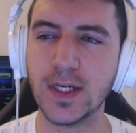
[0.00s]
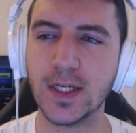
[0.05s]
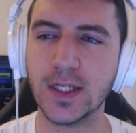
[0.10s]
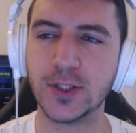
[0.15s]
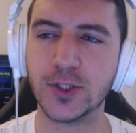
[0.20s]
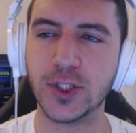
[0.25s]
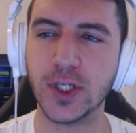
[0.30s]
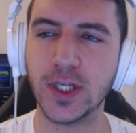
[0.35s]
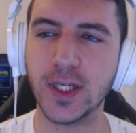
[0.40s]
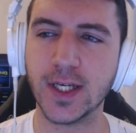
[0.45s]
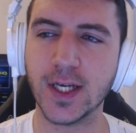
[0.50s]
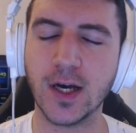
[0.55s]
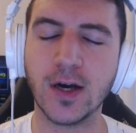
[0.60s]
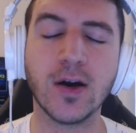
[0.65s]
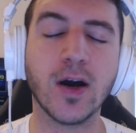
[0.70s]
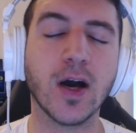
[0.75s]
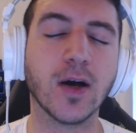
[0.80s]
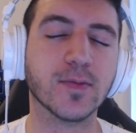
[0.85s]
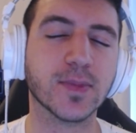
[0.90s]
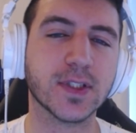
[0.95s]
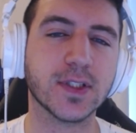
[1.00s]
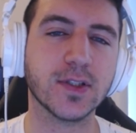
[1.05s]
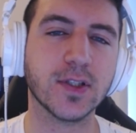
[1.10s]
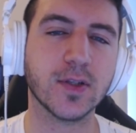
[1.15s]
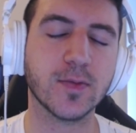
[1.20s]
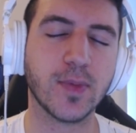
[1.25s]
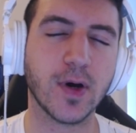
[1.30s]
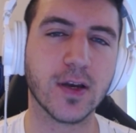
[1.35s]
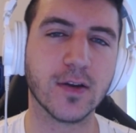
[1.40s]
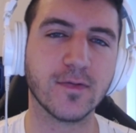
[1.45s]
chilling out. I'm still a
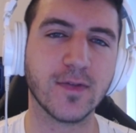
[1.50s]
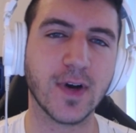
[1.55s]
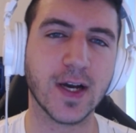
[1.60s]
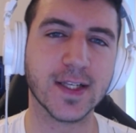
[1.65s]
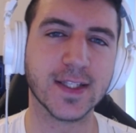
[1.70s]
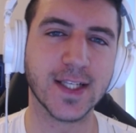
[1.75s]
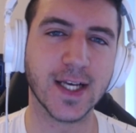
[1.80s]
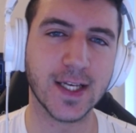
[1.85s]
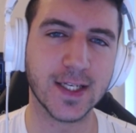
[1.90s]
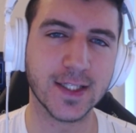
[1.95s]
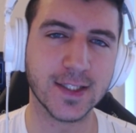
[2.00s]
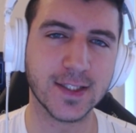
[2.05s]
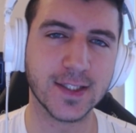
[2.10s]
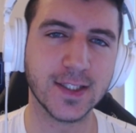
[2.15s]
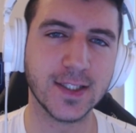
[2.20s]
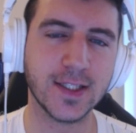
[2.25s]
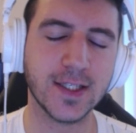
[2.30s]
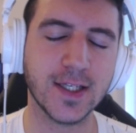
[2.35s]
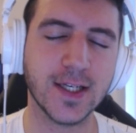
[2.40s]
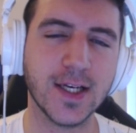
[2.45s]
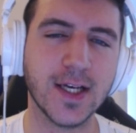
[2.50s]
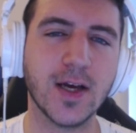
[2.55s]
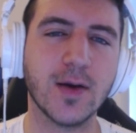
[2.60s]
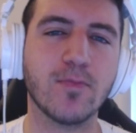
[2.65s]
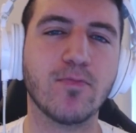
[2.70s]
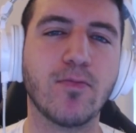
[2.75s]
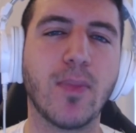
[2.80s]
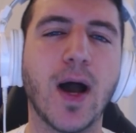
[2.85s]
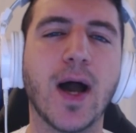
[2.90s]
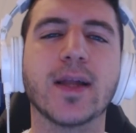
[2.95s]
part of Vitality.
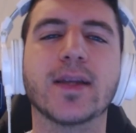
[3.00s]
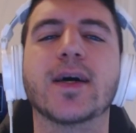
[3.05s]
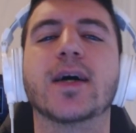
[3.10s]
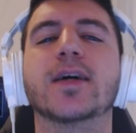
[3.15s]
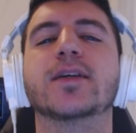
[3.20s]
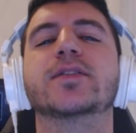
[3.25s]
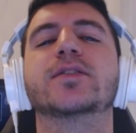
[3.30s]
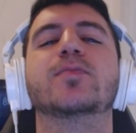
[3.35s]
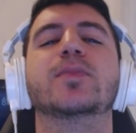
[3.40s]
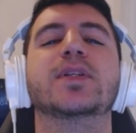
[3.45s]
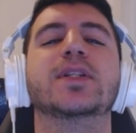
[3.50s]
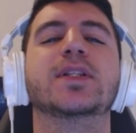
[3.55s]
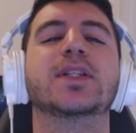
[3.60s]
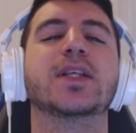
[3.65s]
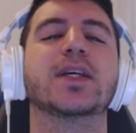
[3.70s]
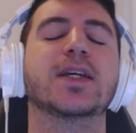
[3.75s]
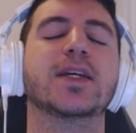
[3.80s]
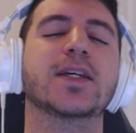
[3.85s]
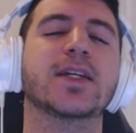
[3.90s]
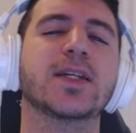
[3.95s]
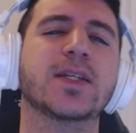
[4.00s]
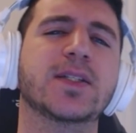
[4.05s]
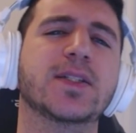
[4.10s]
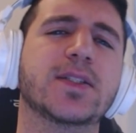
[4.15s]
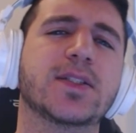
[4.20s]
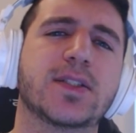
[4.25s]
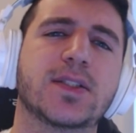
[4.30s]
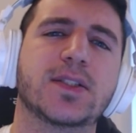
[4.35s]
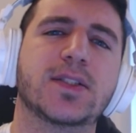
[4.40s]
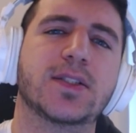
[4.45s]
My announcement
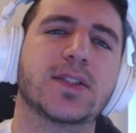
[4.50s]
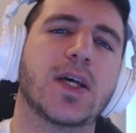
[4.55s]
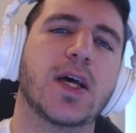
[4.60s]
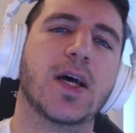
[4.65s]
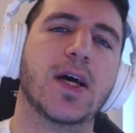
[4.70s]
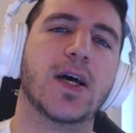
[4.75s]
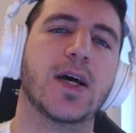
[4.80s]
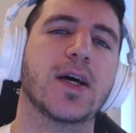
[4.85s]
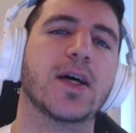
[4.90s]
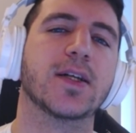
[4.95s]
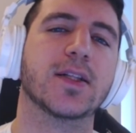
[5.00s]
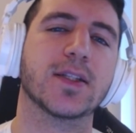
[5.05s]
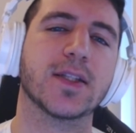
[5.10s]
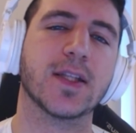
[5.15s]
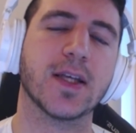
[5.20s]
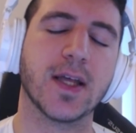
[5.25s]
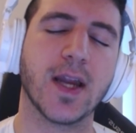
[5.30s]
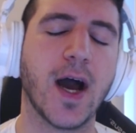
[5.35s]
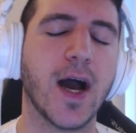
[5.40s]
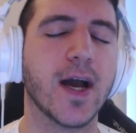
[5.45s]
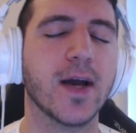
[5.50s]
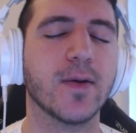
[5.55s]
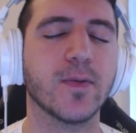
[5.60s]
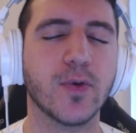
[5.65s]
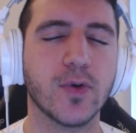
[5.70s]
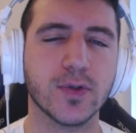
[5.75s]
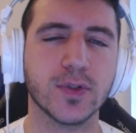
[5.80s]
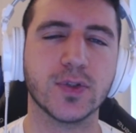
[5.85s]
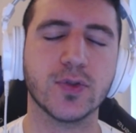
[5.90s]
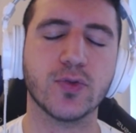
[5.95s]
is that I am
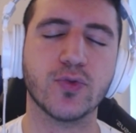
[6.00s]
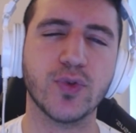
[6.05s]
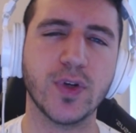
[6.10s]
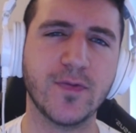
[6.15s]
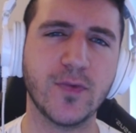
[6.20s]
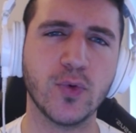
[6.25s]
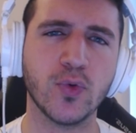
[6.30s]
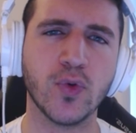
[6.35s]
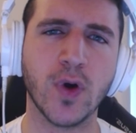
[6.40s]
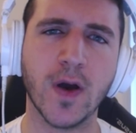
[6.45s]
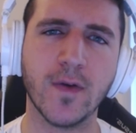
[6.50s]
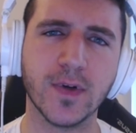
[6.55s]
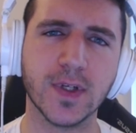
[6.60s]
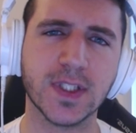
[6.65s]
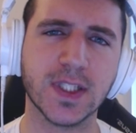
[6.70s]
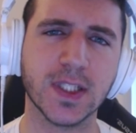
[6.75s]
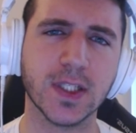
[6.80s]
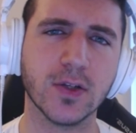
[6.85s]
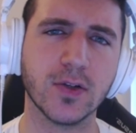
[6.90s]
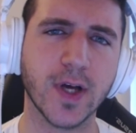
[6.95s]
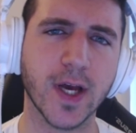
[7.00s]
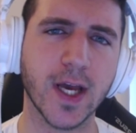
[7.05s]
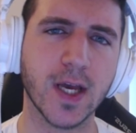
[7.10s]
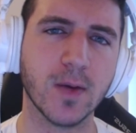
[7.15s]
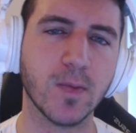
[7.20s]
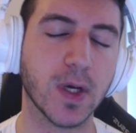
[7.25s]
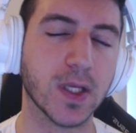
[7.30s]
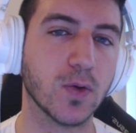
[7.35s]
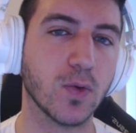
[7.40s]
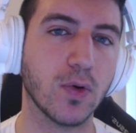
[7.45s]
going to review every single
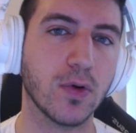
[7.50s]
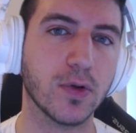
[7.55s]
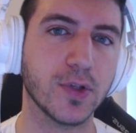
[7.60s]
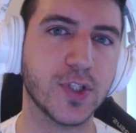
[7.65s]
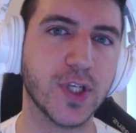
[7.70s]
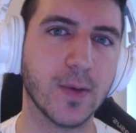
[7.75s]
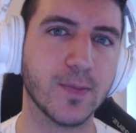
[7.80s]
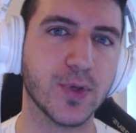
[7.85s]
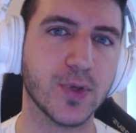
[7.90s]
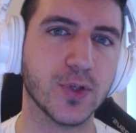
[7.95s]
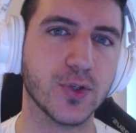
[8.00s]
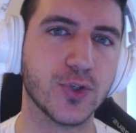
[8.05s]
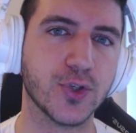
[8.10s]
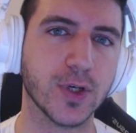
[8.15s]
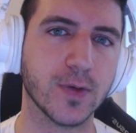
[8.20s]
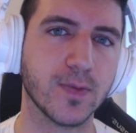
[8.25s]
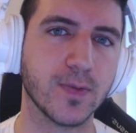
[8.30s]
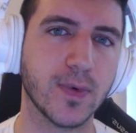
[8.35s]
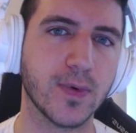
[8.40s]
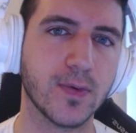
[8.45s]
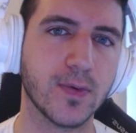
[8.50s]
game at the World Championship.